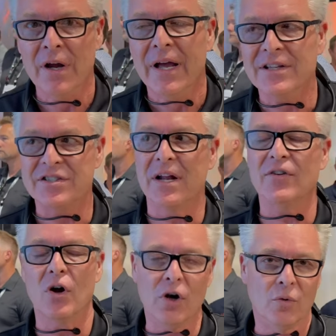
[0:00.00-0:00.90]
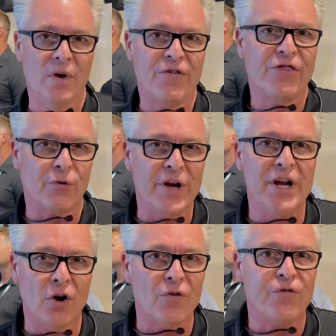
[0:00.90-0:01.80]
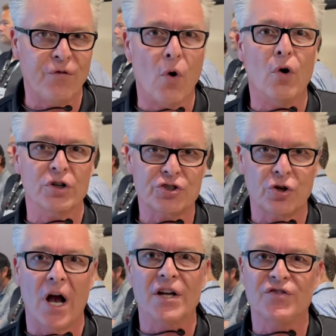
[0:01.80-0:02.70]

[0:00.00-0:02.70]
instead of going with three or four trucks